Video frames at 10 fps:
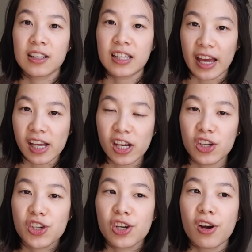
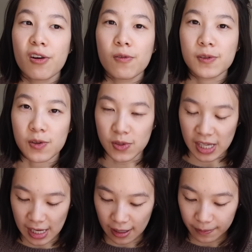gauge
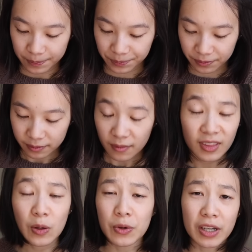using
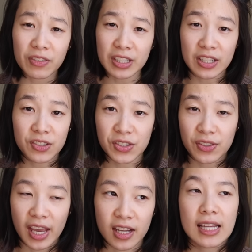whatever needles you
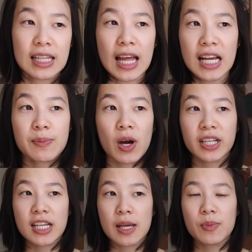can. In the last
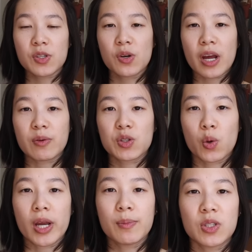podcast episode, I was
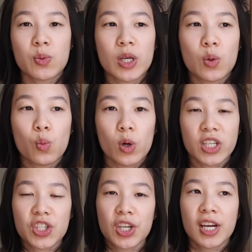toying between
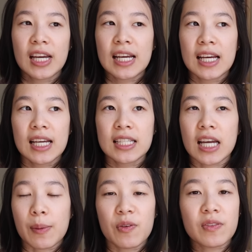which
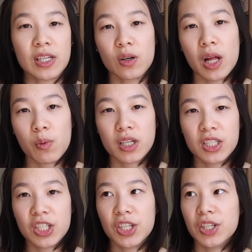type of needle I
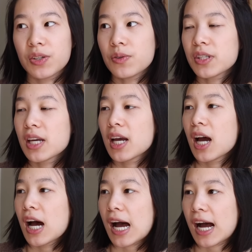wanted to use.
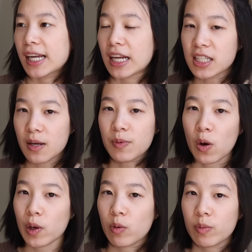I ended up
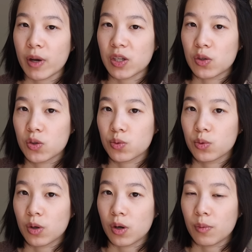going with my
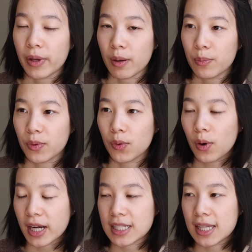usual
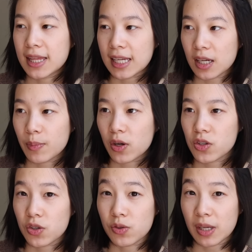bamboo. I did think
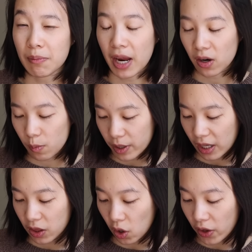about using metal, but
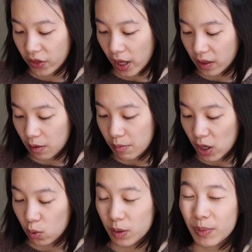I thought that the
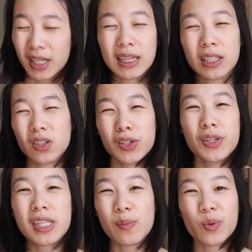metal would be a little too
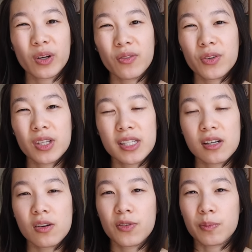slippery for the
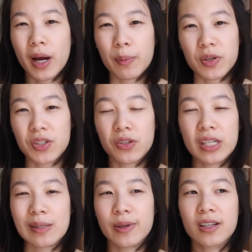silk for my personal
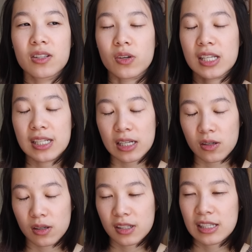experience. So I
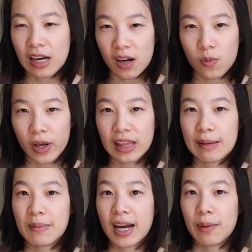stuck with
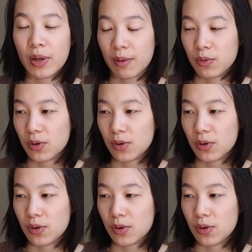my bamboo